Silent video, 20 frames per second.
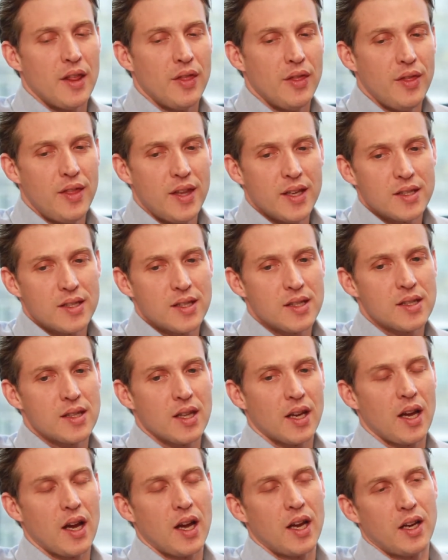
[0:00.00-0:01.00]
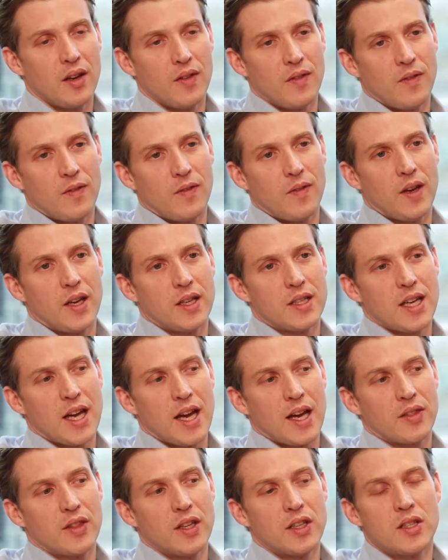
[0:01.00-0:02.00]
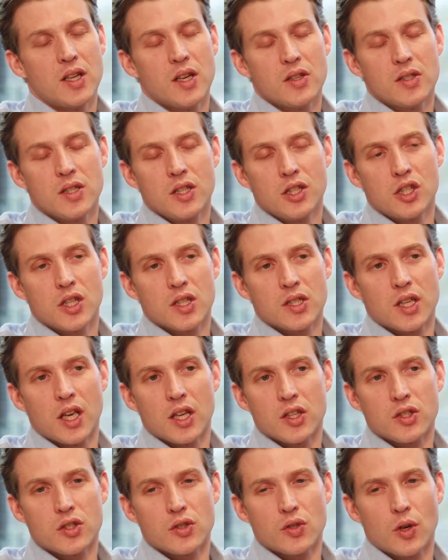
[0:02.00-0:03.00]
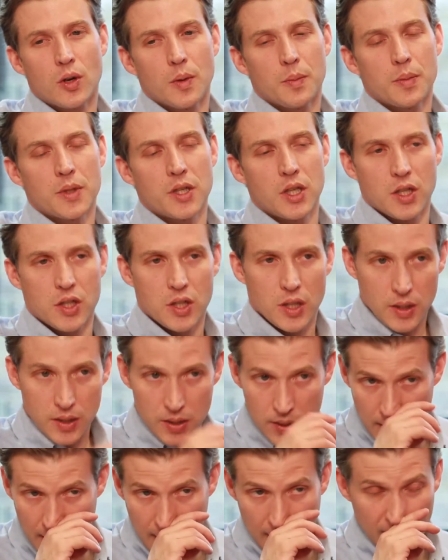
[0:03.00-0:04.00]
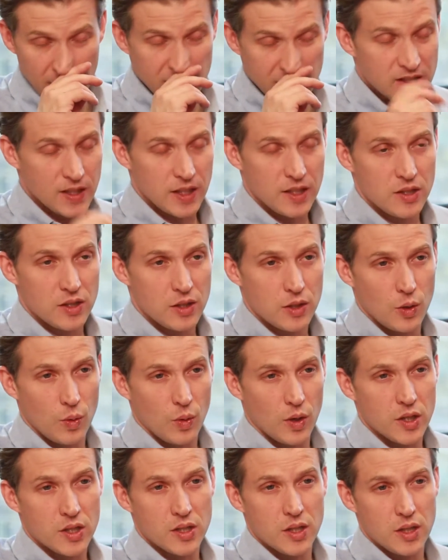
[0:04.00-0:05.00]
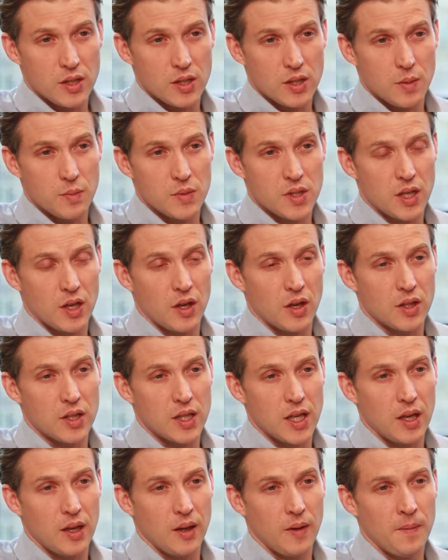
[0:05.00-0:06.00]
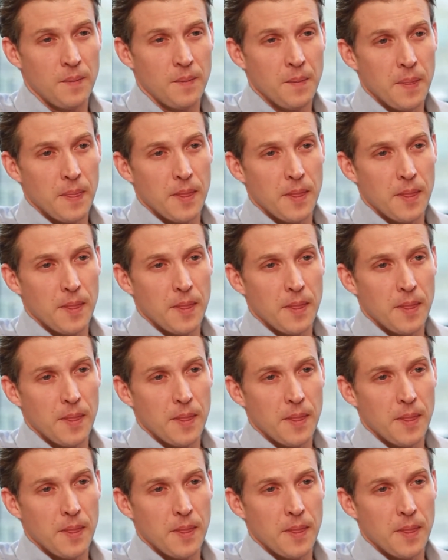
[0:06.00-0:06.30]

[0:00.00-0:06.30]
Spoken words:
This is the kind of attack that doesn't just get surreptitious access to our systems and our data,